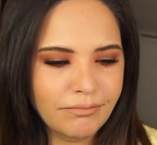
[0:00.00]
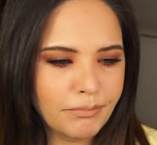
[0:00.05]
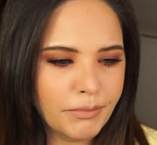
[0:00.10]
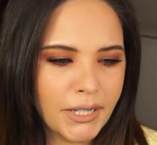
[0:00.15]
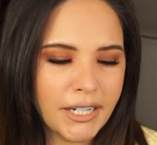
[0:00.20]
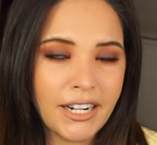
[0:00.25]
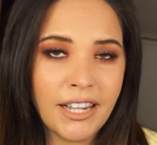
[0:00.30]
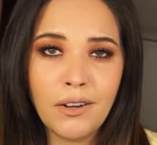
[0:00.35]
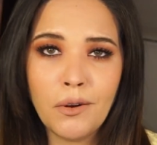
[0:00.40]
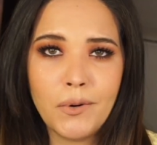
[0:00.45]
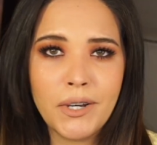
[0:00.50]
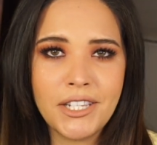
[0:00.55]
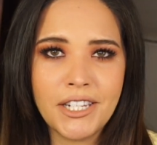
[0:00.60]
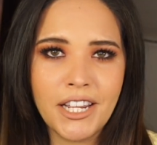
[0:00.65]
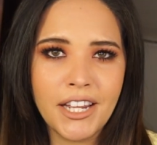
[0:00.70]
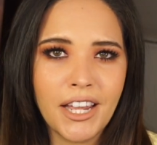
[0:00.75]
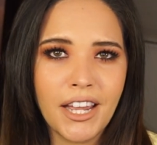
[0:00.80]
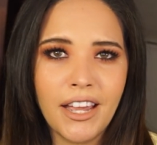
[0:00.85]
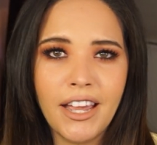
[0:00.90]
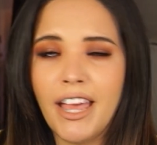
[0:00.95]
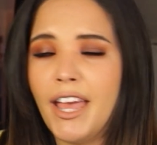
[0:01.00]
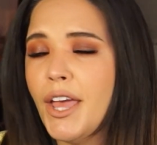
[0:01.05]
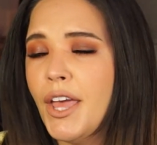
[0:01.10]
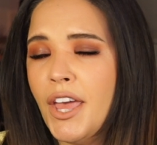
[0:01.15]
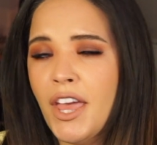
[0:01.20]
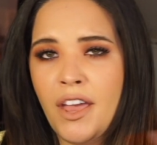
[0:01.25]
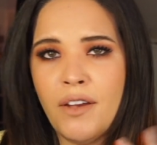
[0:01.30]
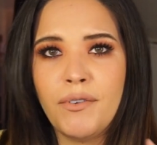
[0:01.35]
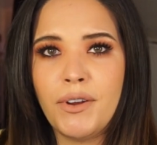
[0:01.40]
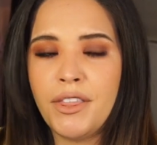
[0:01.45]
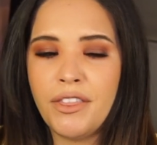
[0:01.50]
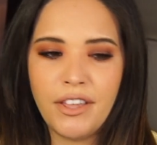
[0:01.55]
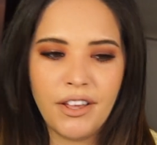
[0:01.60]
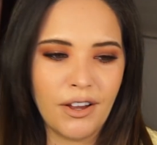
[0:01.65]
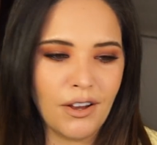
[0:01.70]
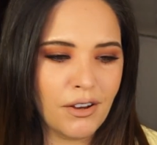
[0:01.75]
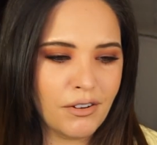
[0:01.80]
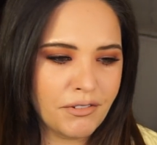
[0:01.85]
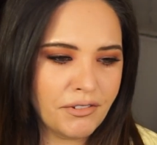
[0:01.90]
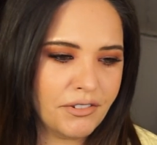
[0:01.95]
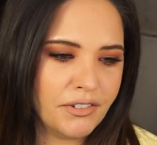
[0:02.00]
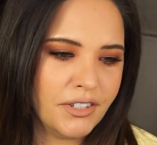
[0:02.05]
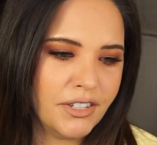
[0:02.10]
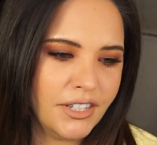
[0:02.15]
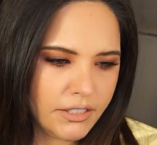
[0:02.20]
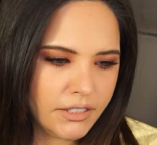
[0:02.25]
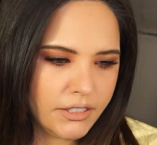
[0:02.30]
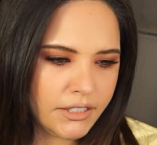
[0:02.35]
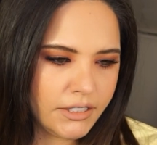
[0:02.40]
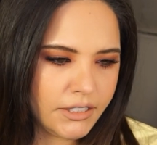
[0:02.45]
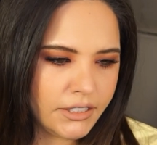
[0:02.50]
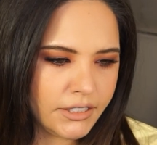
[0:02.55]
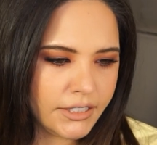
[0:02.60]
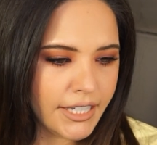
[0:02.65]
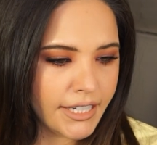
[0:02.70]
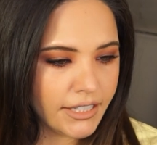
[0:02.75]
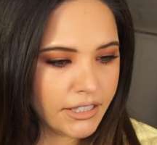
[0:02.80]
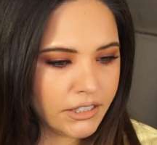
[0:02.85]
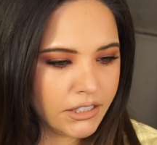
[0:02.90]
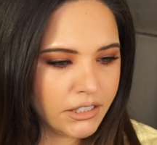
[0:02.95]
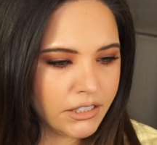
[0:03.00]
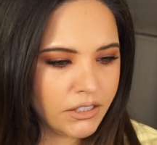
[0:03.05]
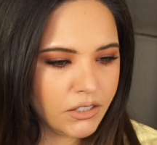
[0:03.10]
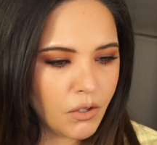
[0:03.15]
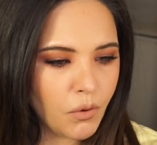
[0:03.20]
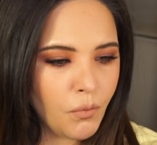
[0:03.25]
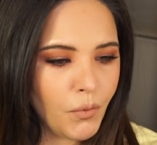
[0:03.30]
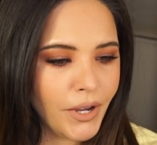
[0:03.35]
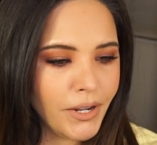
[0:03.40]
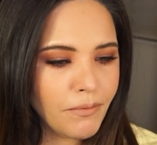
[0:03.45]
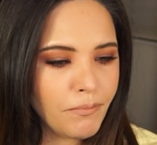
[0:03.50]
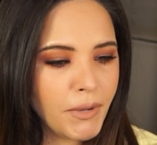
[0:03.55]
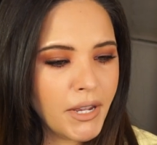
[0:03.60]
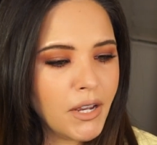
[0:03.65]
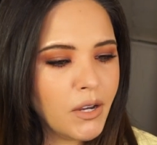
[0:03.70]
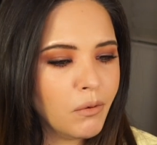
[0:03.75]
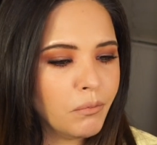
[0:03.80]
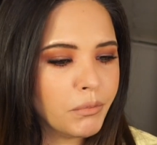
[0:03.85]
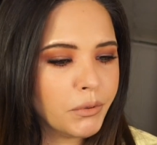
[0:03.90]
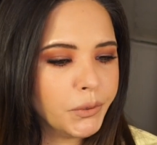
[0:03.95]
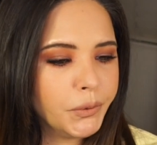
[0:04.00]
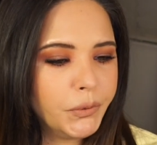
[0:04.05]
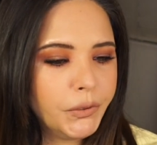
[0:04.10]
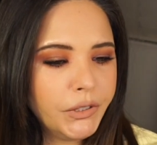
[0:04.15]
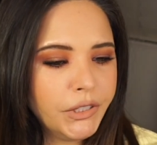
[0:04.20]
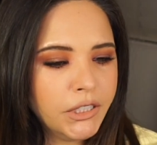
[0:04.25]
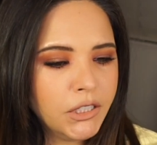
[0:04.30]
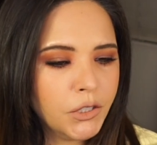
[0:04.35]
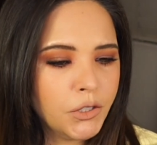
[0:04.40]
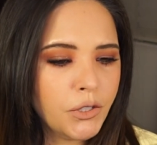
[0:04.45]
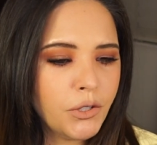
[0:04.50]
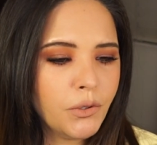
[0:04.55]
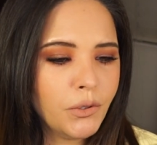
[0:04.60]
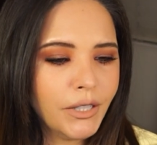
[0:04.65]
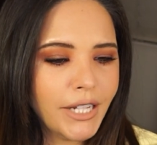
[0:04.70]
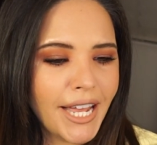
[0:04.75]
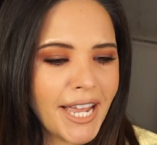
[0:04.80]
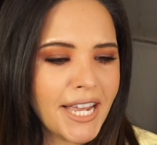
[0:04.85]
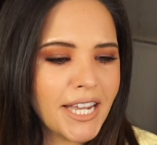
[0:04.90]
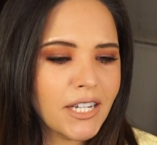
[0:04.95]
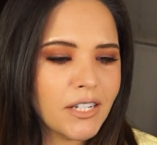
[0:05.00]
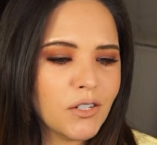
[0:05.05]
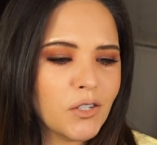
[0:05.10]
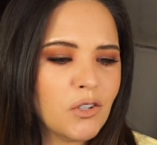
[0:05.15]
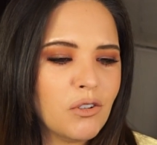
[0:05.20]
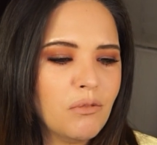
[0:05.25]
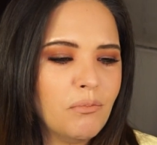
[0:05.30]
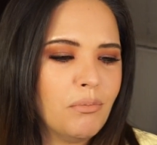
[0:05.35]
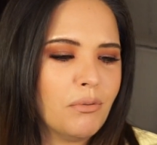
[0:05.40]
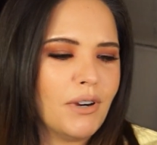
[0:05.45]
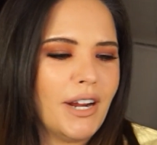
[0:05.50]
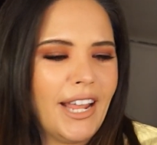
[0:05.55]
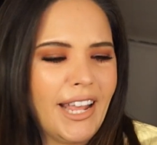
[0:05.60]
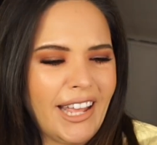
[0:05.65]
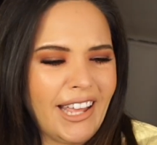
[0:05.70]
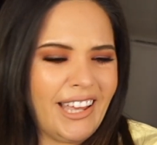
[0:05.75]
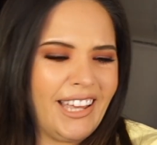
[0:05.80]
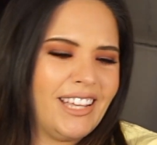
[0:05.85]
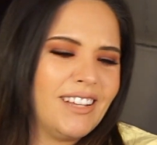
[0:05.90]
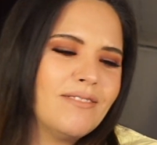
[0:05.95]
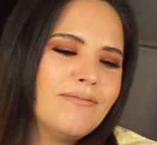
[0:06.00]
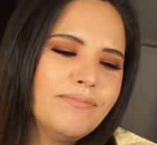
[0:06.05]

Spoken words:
but I always take everything off. 6, what makeup rules do you like to break?